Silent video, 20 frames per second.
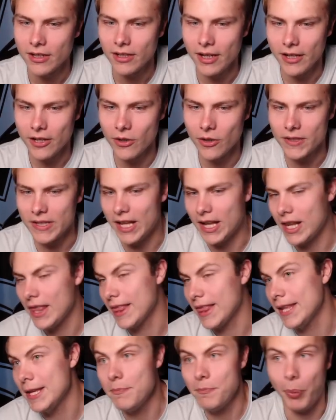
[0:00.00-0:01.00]
I know it's not
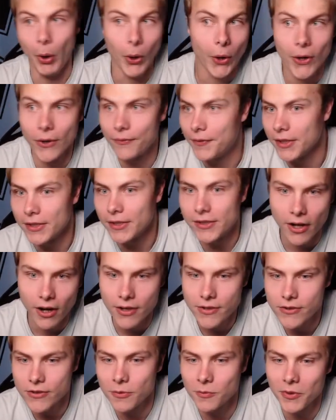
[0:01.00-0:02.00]
the perfect
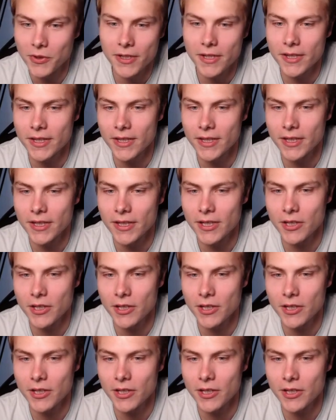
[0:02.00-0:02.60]
custom or anything,